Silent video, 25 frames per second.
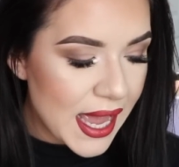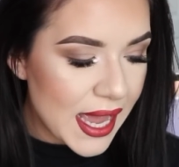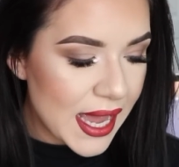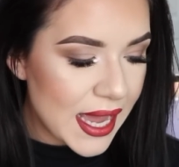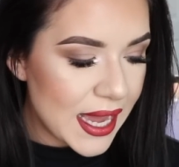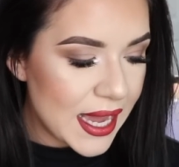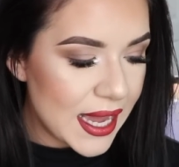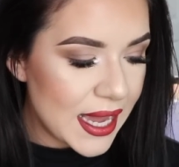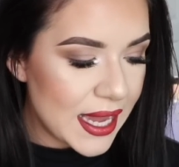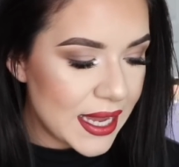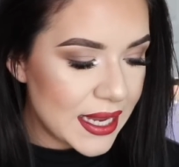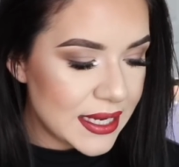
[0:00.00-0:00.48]

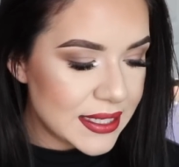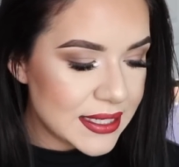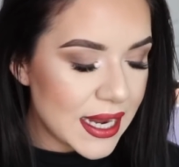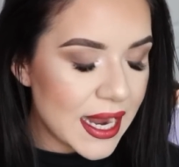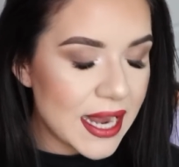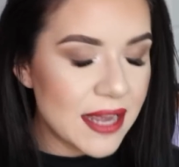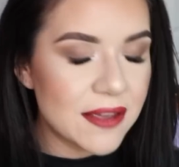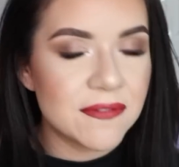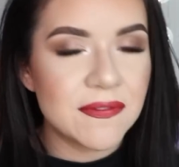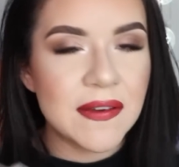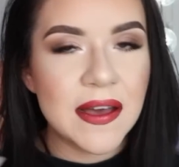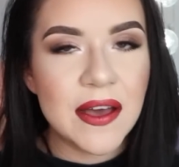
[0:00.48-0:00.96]
and
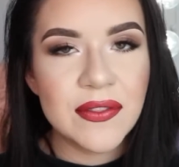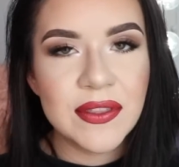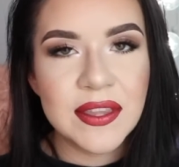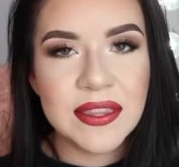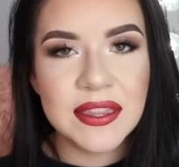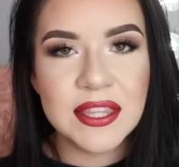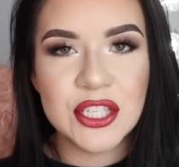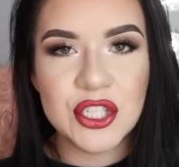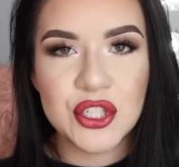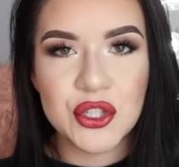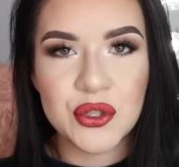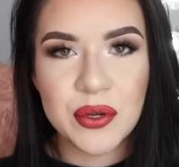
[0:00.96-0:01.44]
I found that
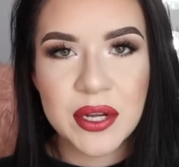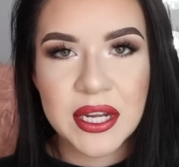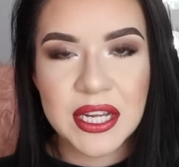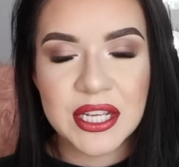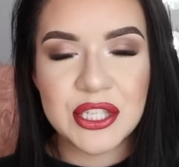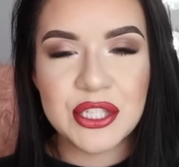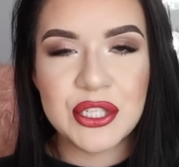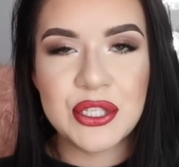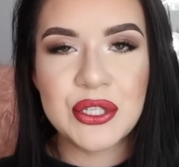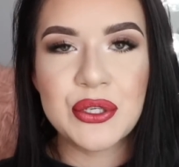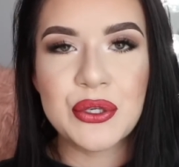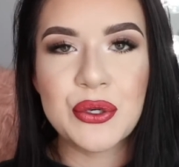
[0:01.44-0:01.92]
the trick
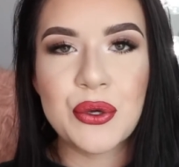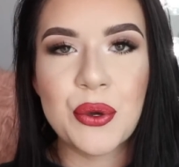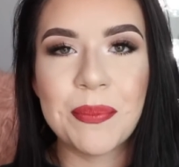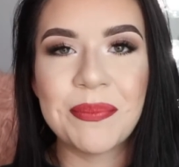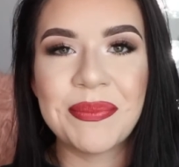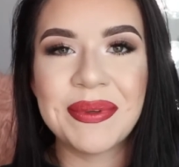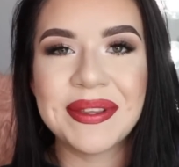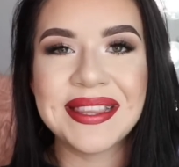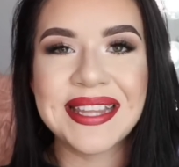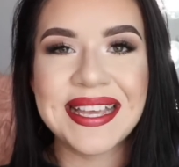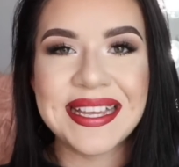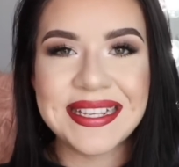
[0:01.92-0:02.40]
to
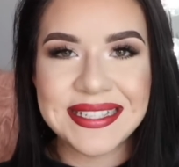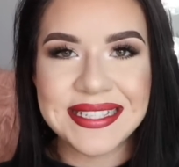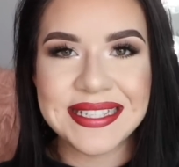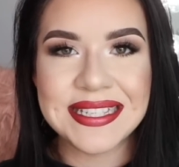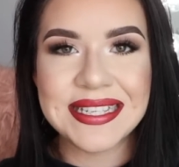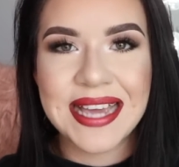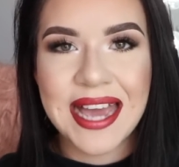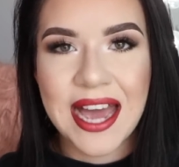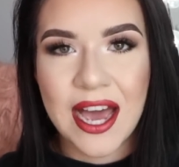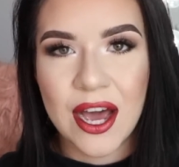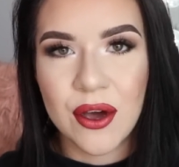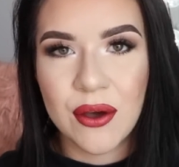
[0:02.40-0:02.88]

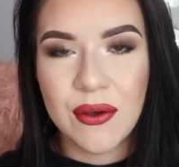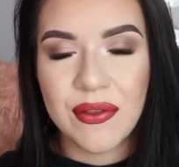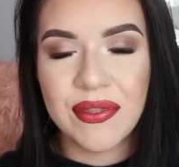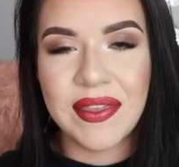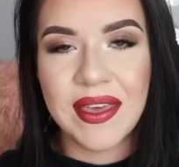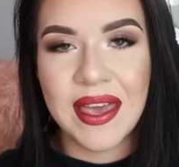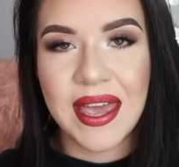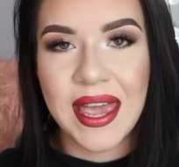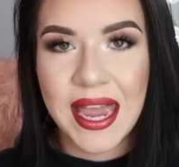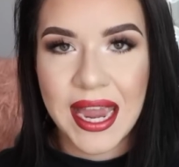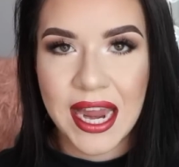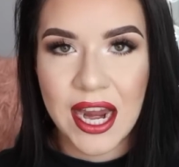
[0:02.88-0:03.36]
blending out
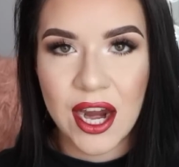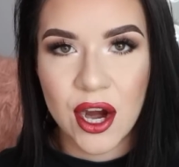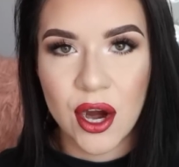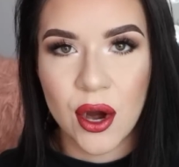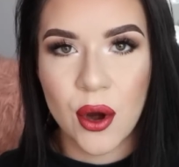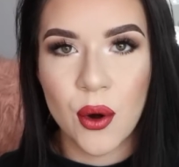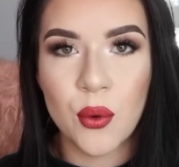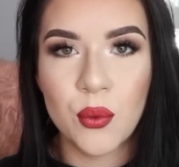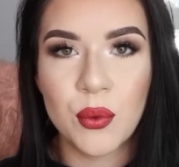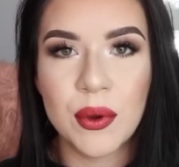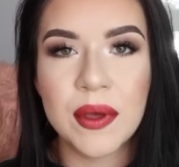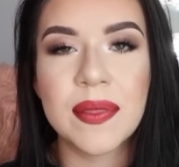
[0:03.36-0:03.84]
the
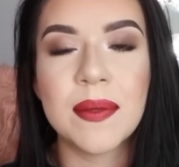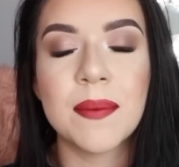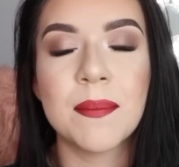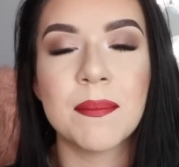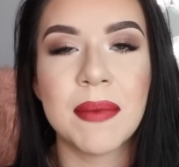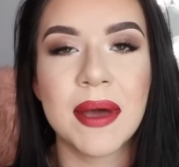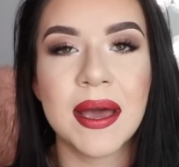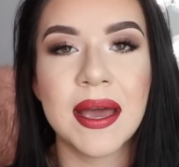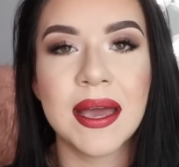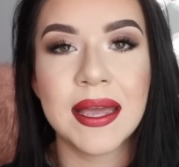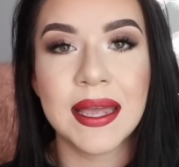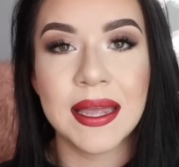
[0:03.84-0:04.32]
hair with
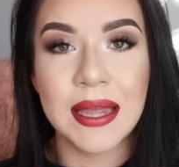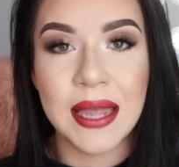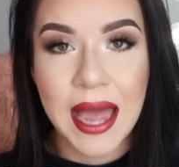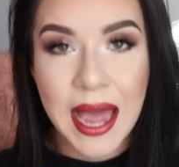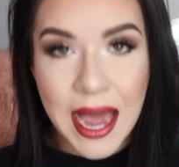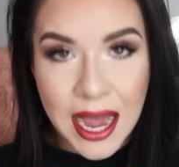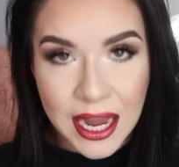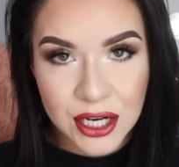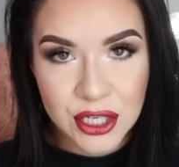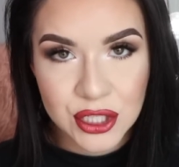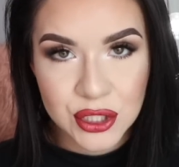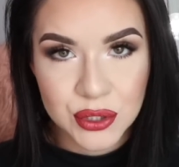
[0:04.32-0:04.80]
my
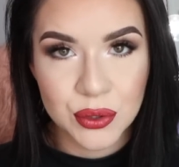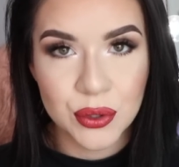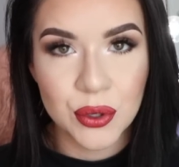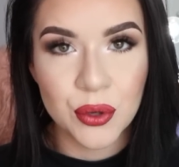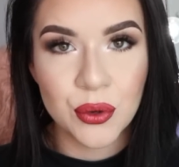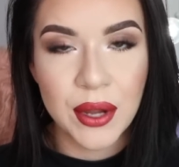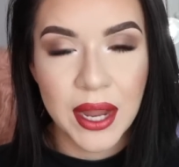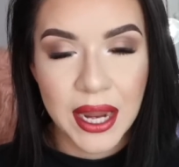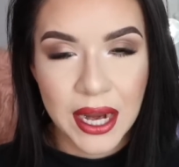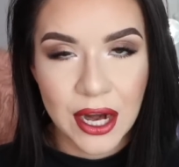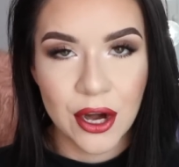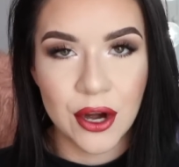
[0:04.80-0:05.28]
actual
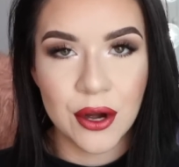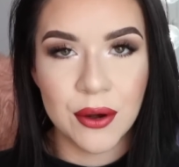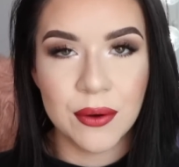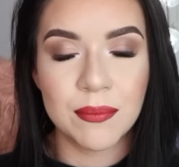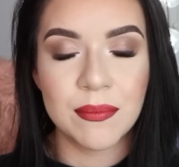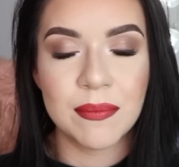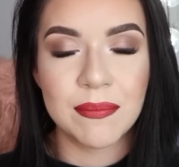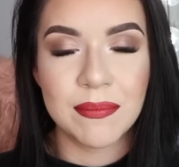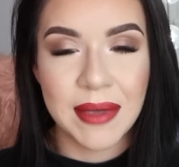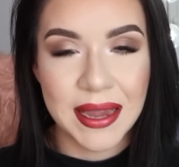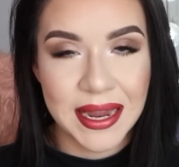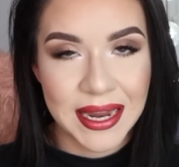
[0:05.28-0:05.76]
hair,
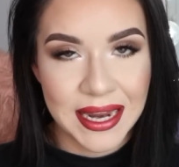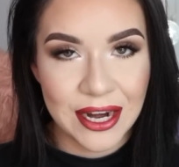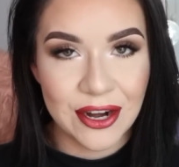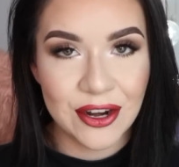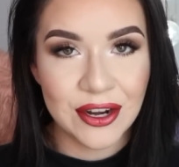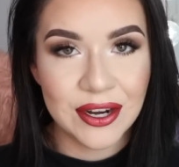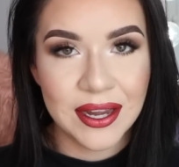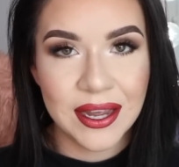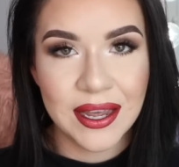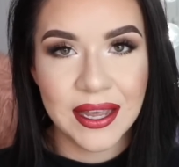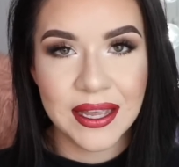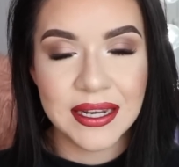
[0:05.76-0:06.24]
my
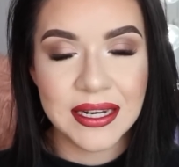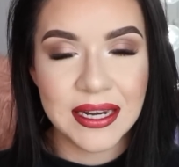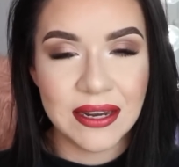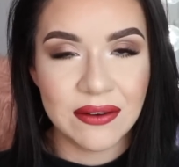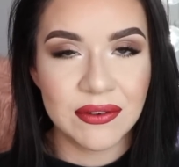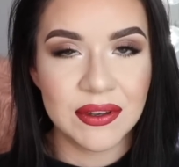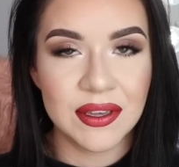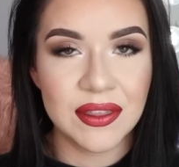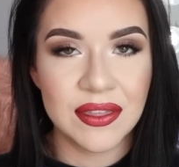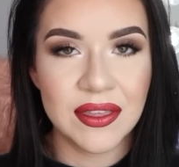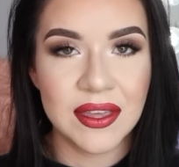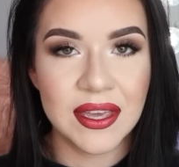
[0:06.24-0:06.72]
haircut and
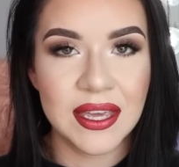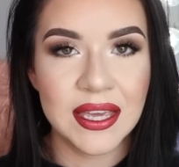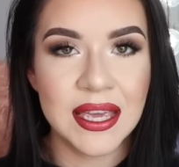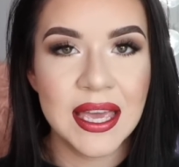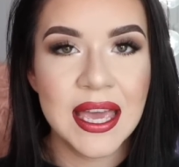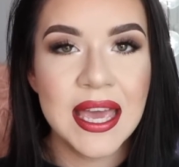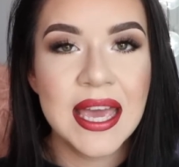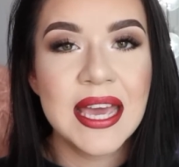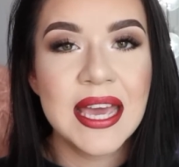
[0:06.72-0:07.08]
everything,